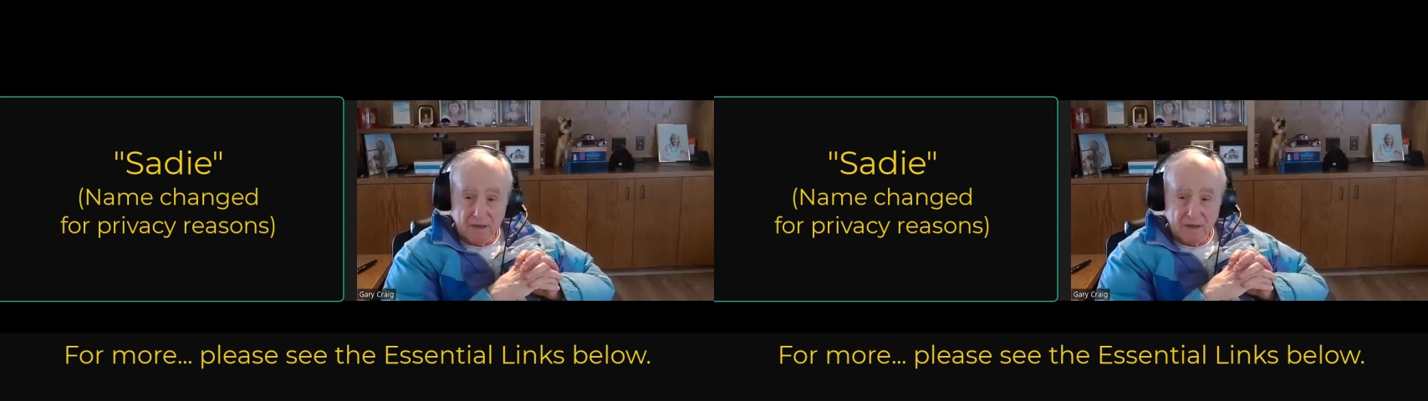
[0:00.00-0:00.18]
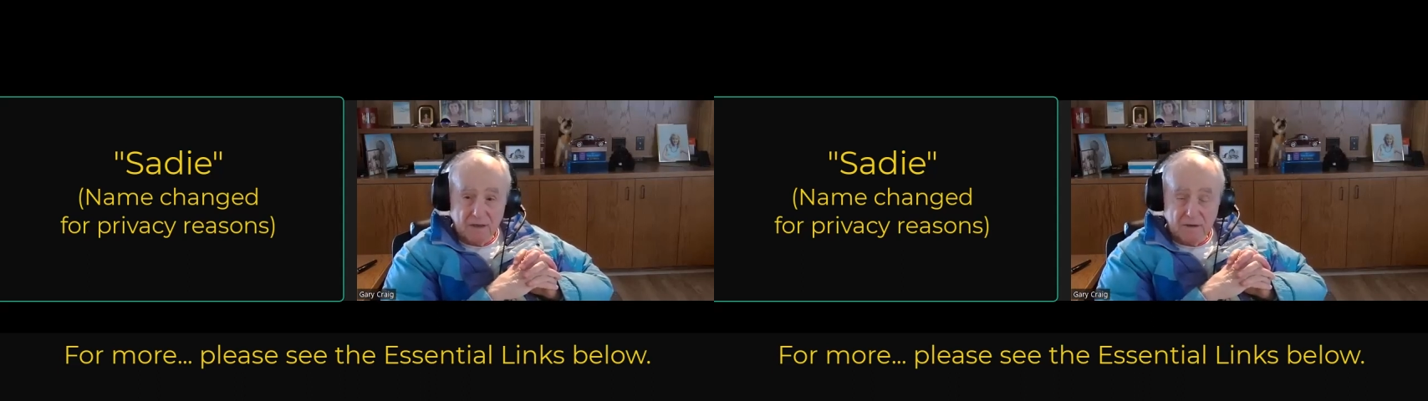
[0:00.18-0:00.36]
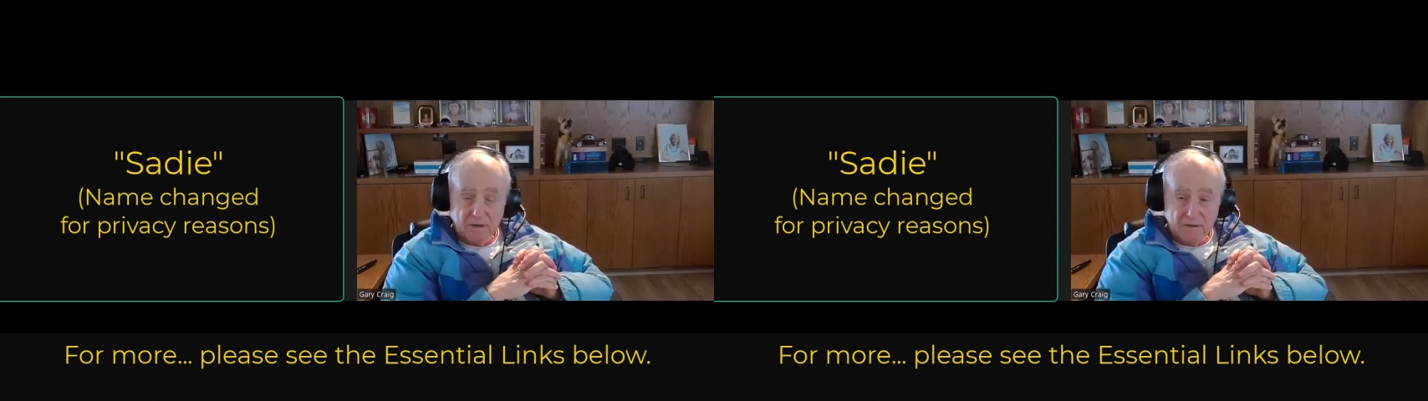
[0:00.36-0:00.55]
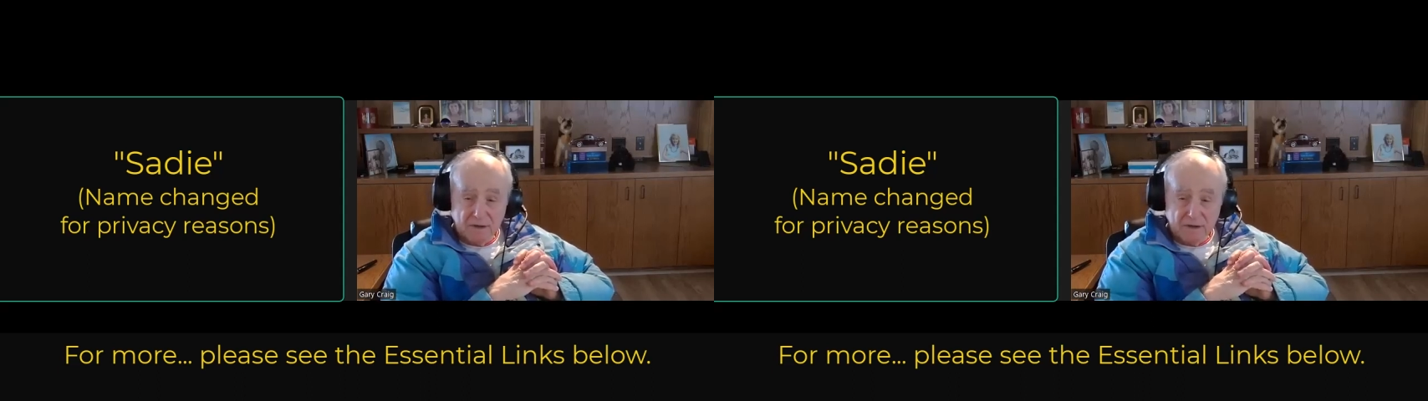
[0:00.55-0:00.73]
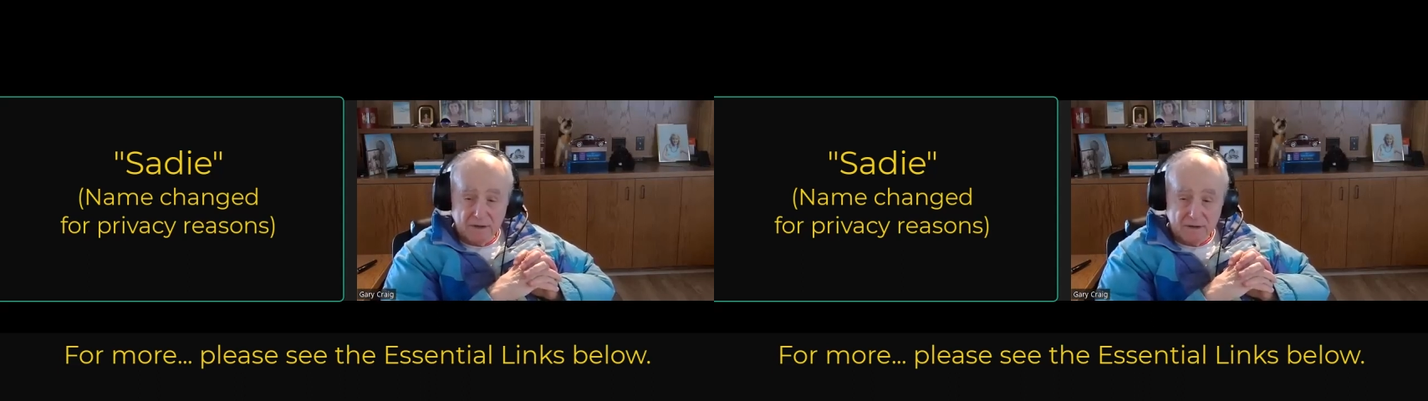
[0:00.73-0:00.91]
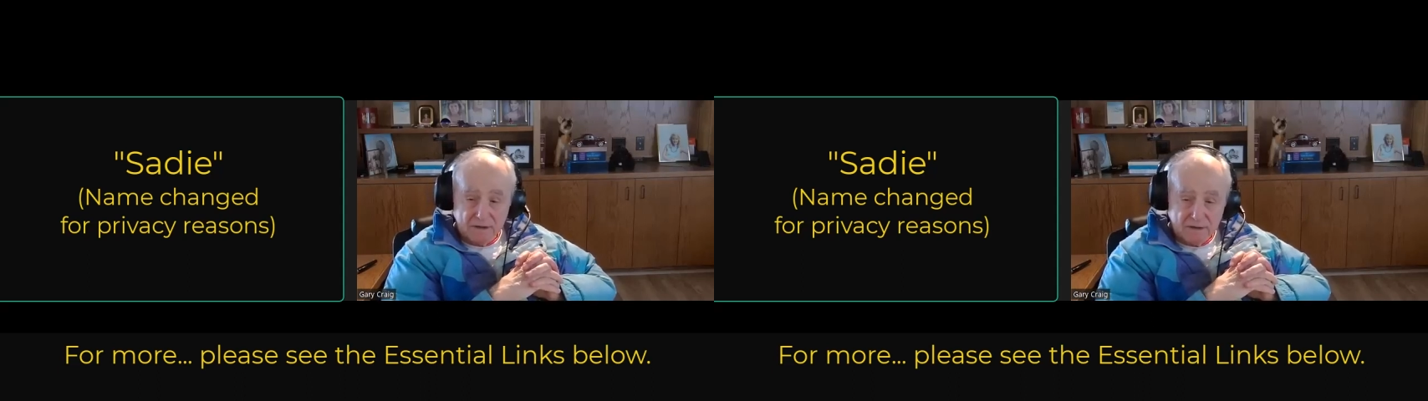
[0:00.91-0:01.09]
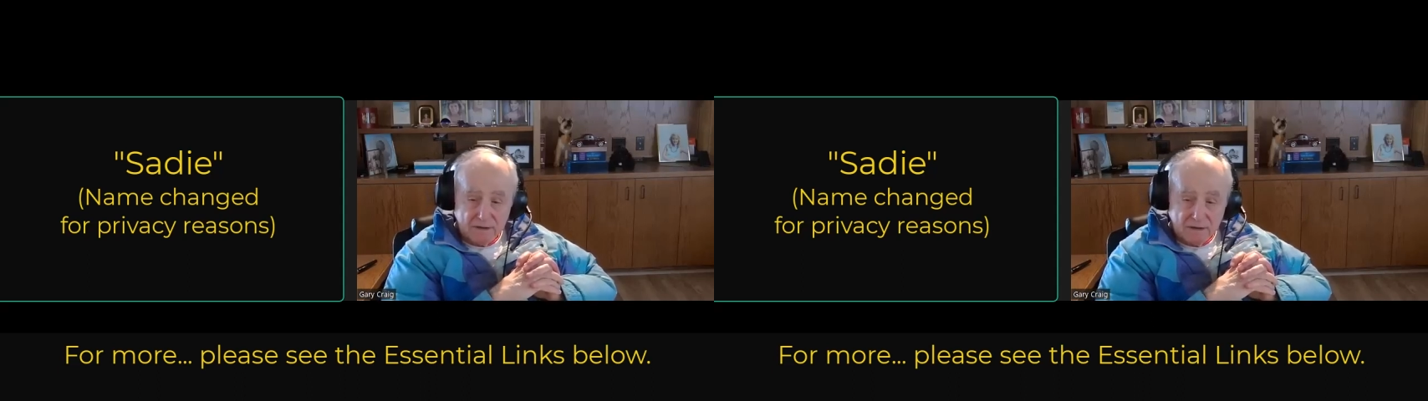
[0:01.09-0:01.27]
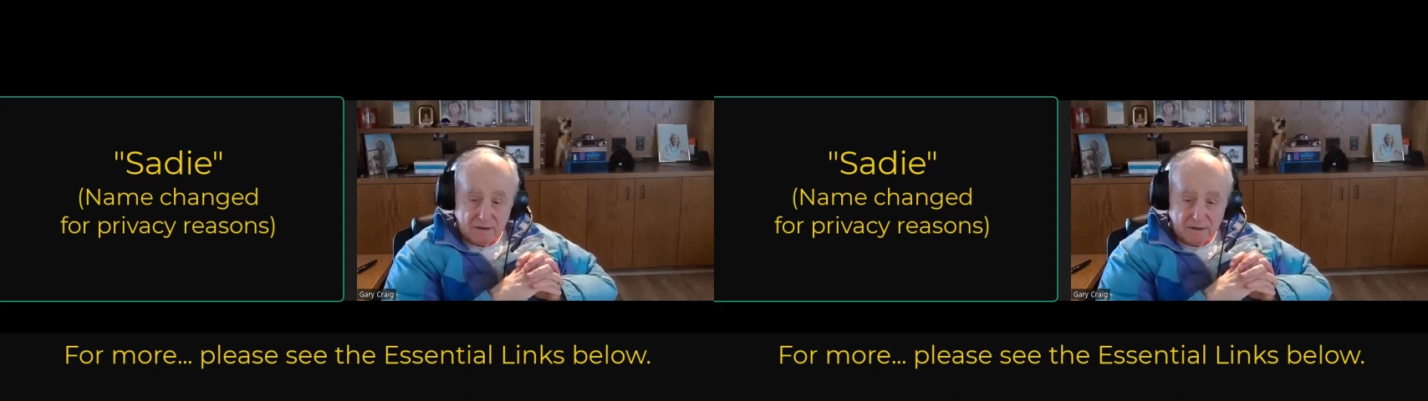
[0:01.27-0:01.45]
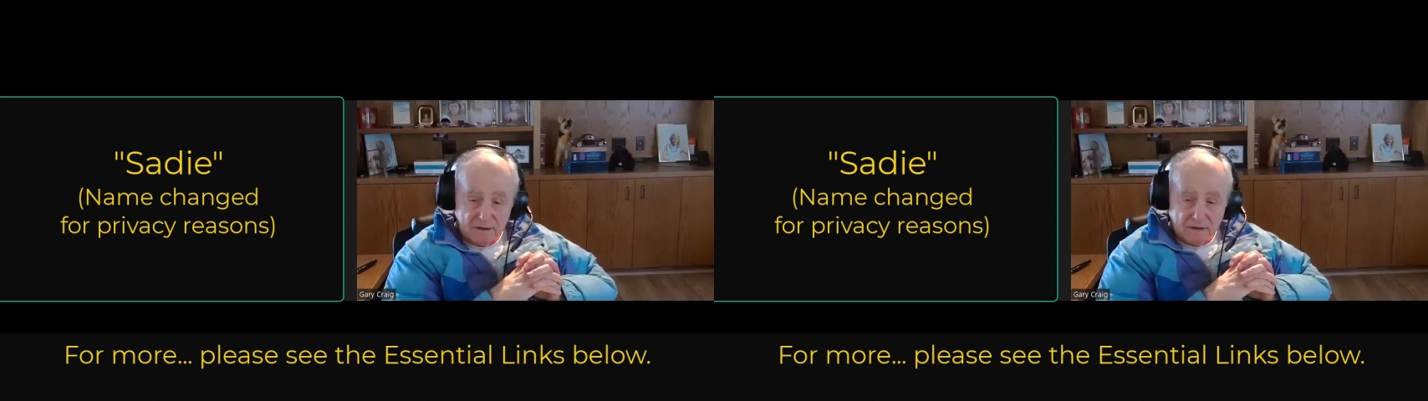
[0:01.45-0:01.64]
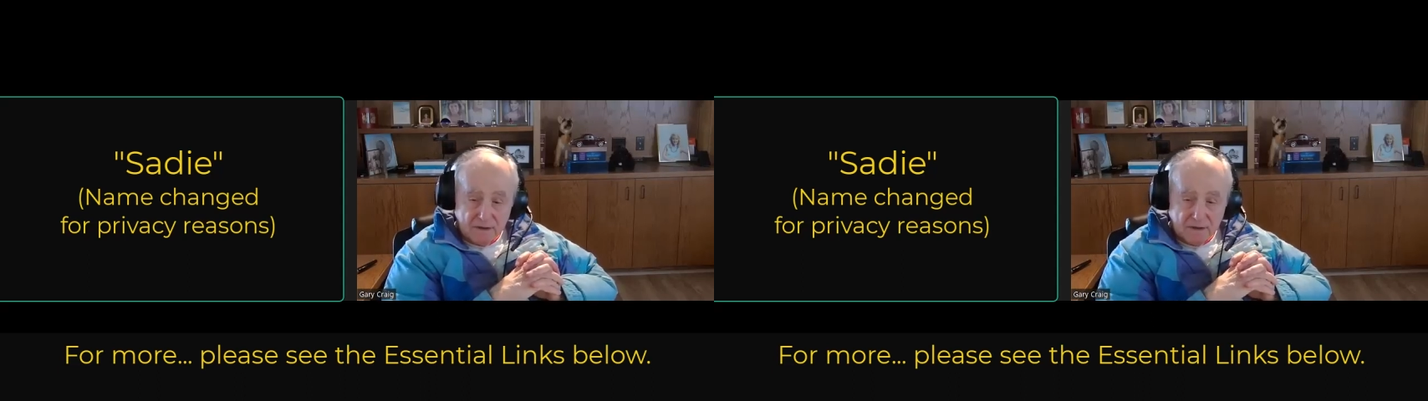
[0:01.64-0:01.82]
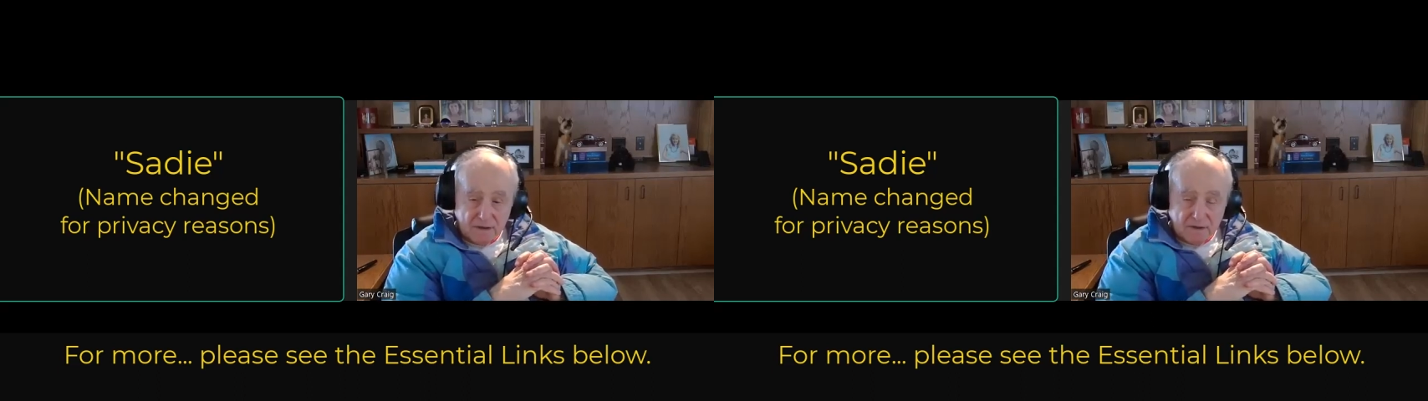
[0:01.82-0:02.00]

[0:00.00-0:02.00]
[no speech]